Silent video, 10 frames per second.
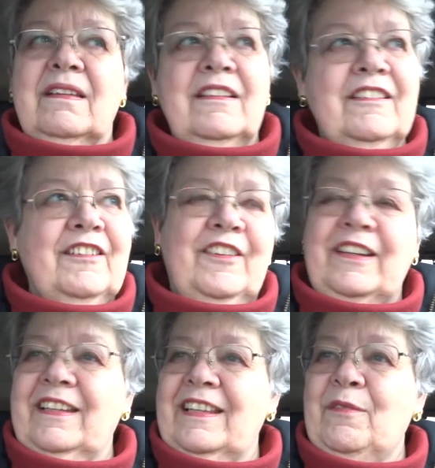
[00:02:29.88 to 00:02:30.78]

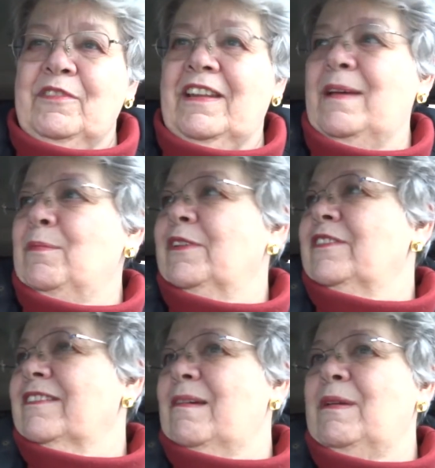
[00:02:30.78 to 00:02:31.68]
sorry that was an
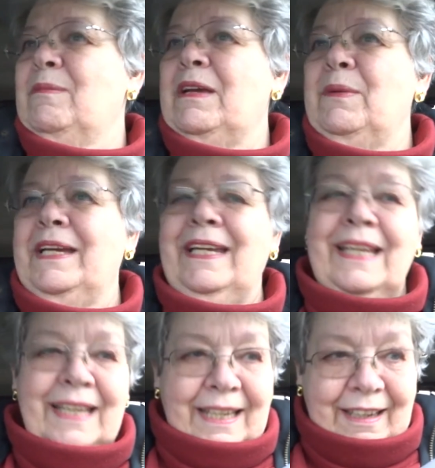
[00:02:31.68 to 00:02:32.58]
ambulance coming my way
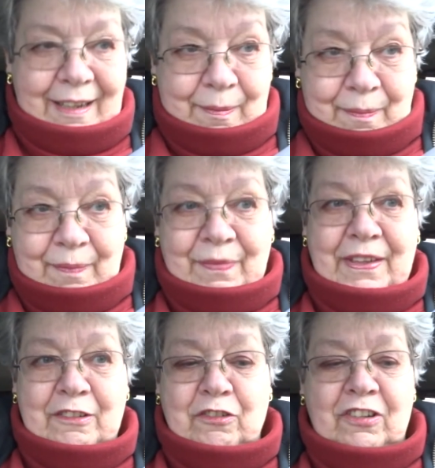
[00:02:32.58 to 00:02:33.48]
um,
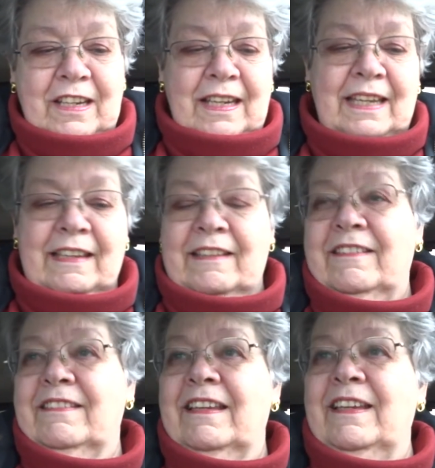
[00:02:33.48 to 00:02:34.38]
that she
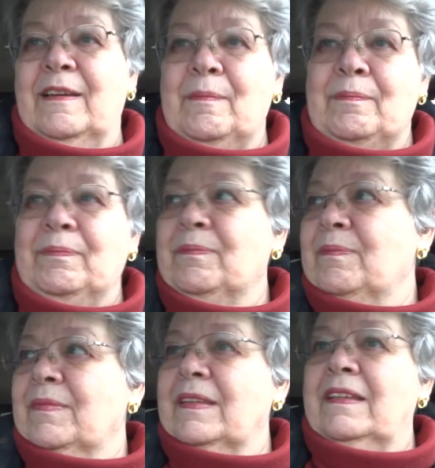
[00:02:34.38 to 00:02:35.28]
has um,
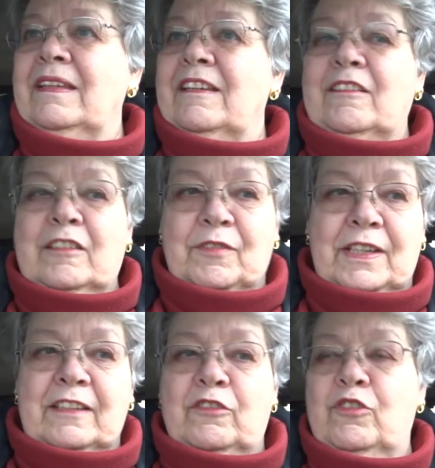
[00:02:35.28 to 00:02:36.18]

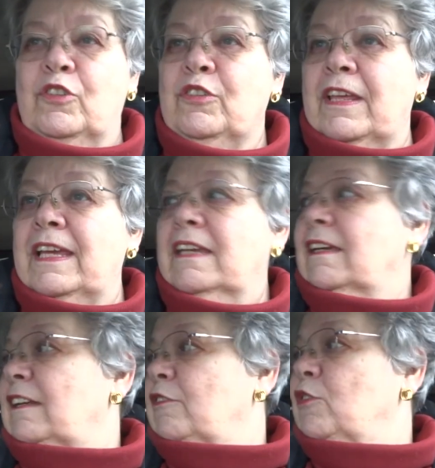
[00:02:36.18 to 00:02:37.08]
severe toothache,
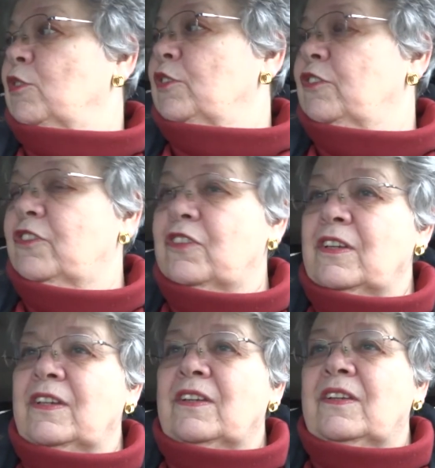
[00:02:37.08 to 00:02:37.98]
and of course
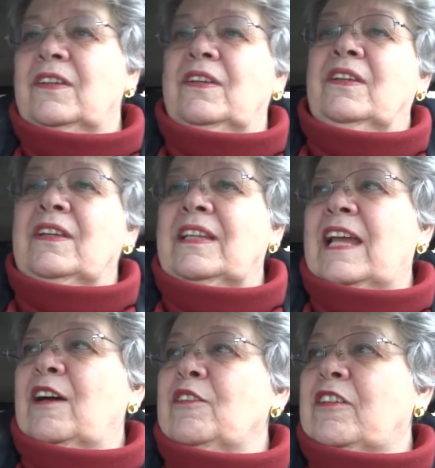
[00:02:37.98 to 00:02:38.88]

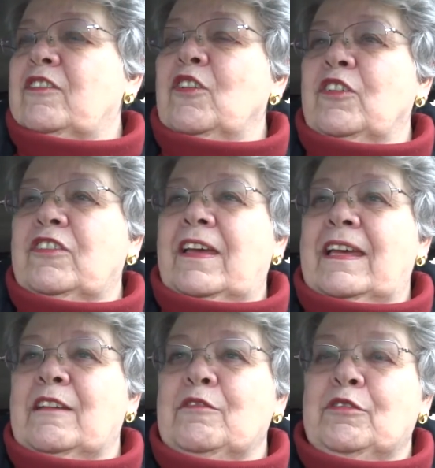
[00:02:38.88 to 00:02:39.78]
now does not have